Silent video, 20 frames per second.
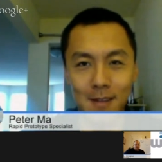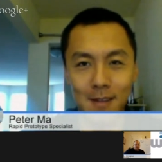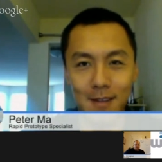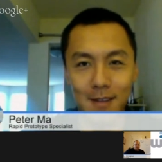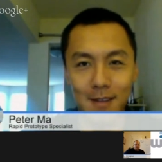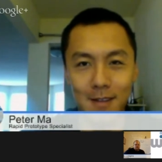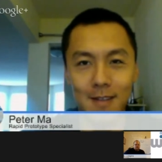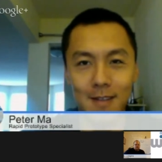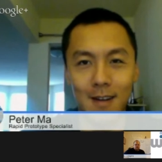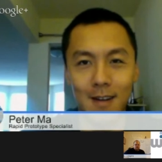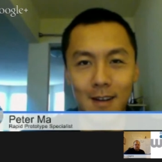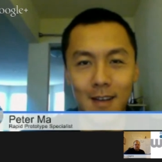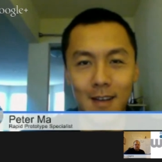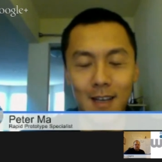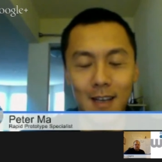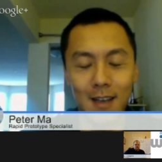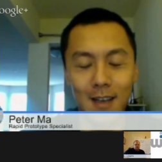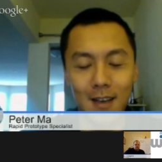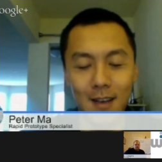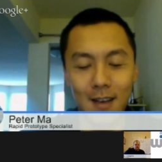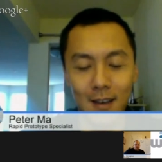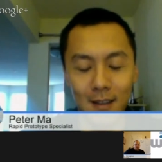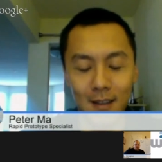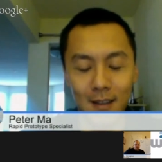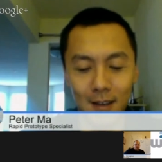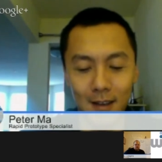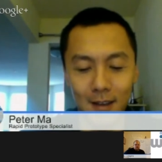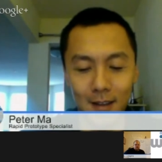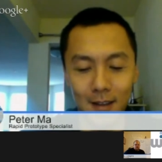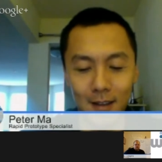and then
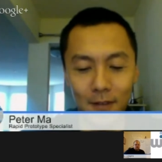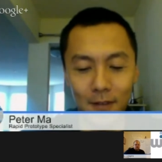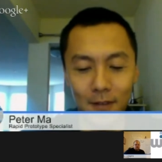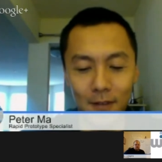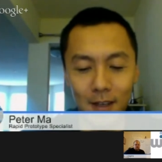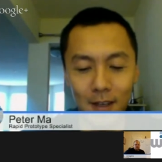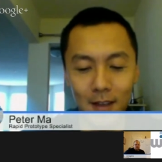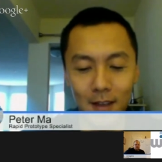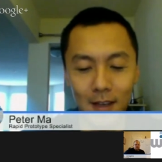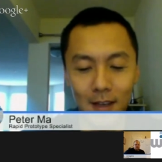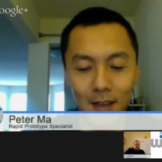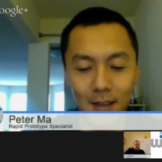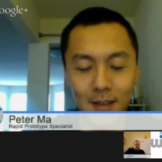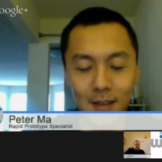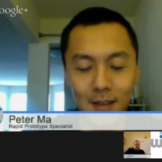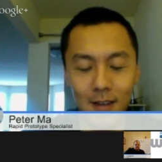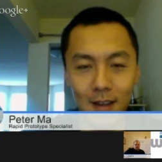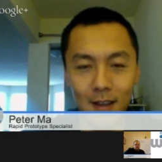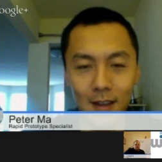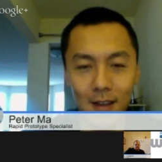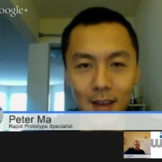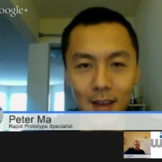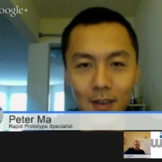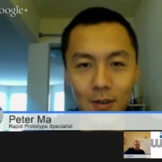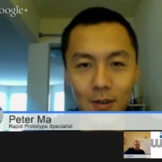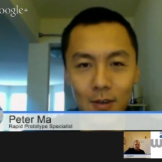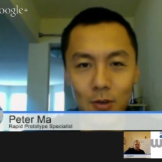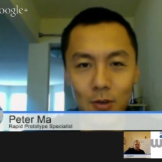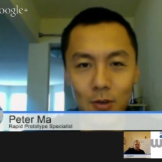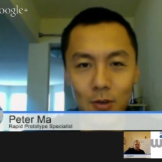the funny thing is they
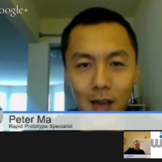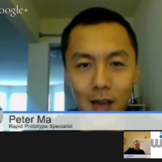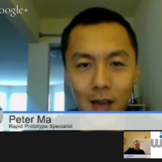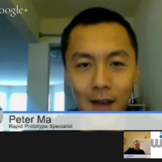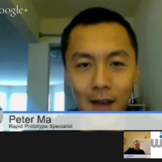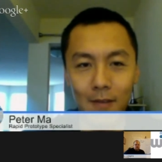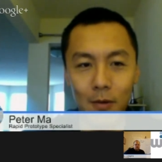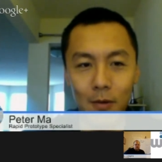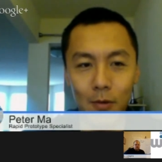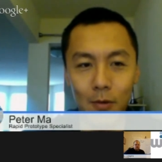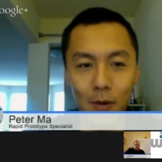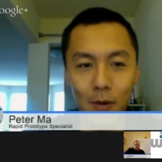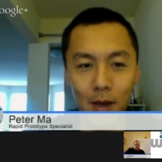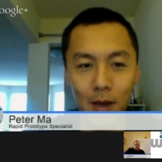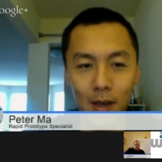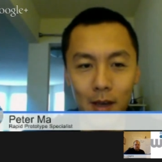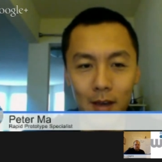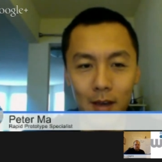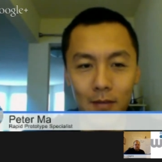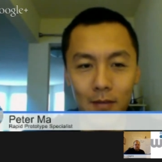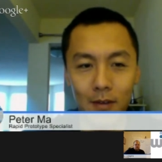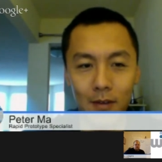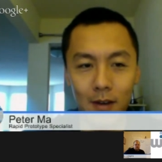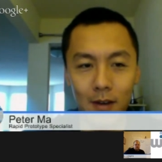usually have a way of